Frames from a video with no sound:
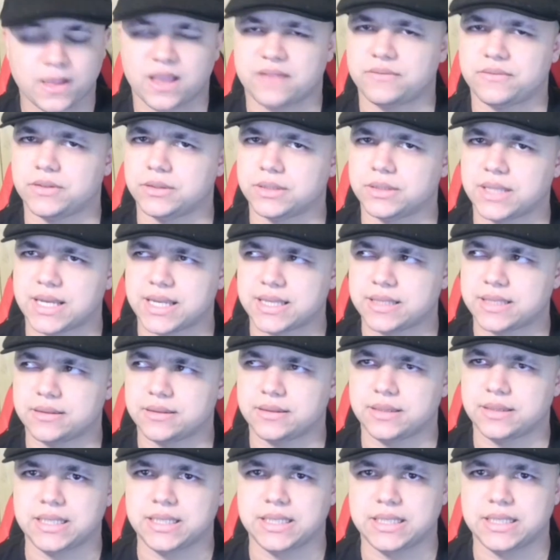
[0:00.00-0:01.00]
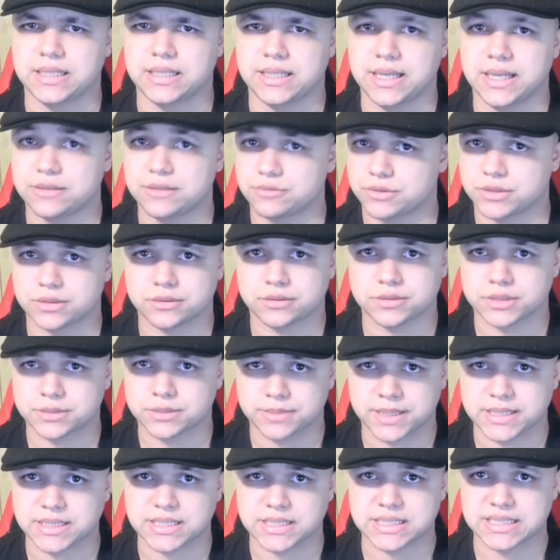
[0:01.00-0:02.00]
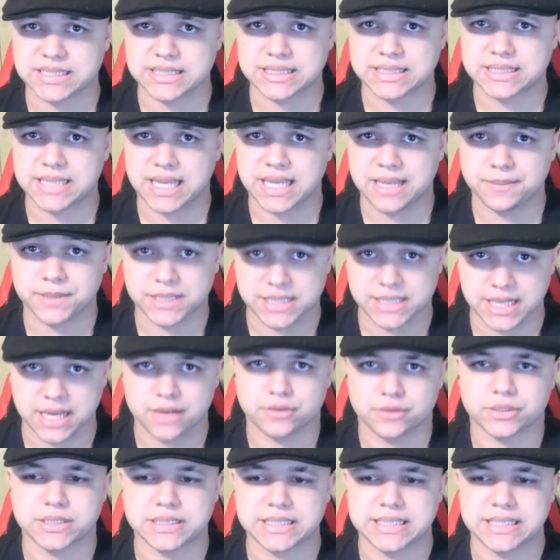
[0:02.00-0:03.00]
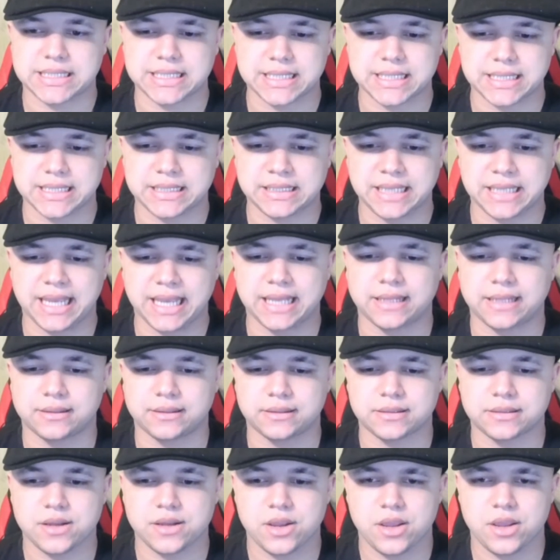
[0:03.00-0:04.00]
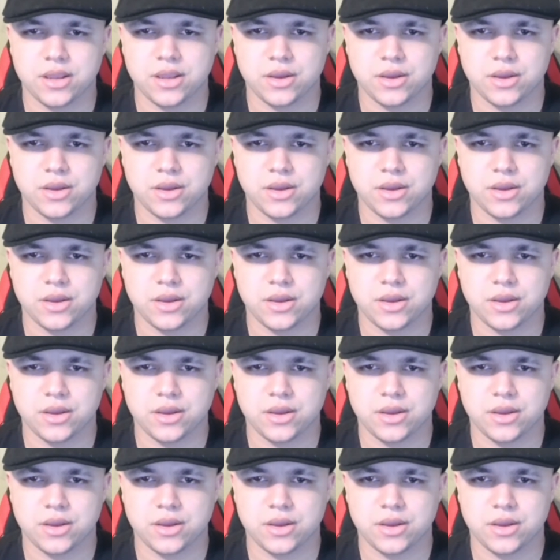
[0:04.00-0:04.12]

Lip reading: I feel like the end result is basically the same, a guaranteed hit, and